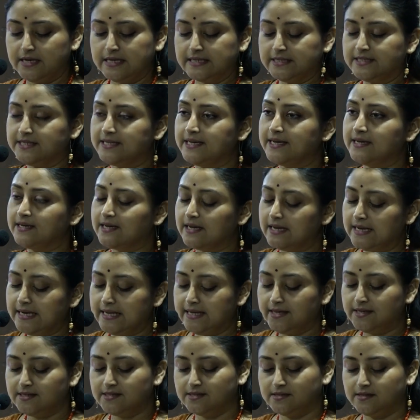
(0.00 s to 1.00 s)
dear
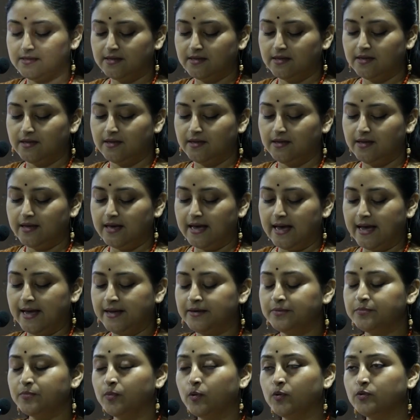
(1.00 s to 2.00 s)
colleagues,
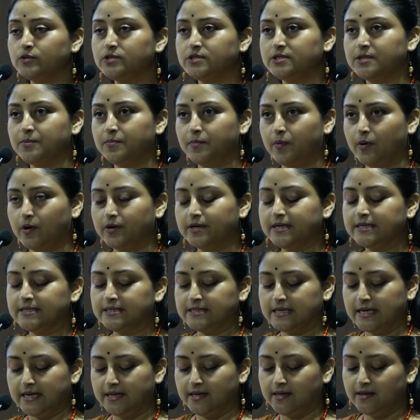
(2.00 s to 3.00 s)
and most
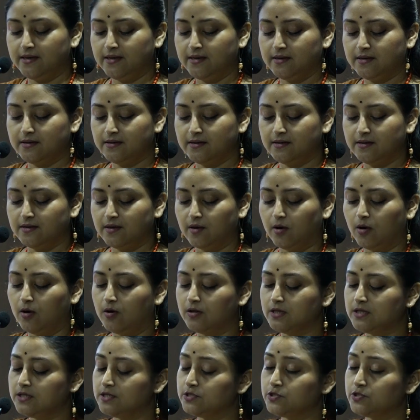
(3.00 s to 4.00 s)
importantly, all the